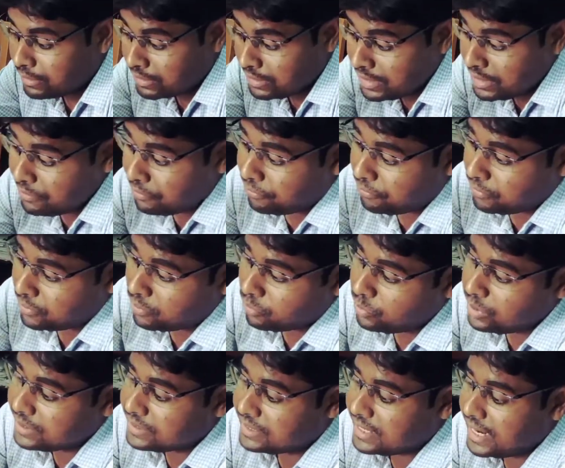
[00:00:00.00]
If
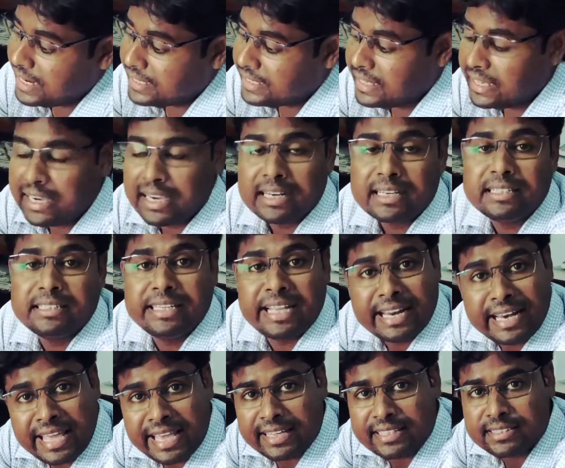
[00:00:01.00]
we set here
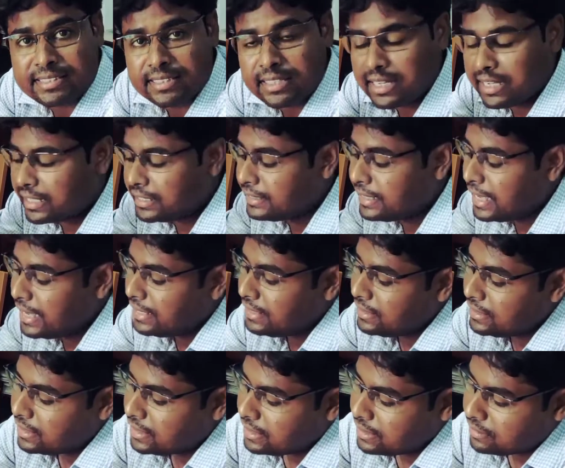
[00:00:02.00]
10x,
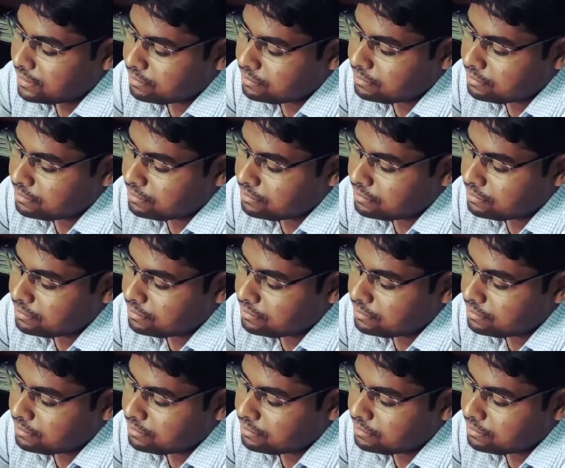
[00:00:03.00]
then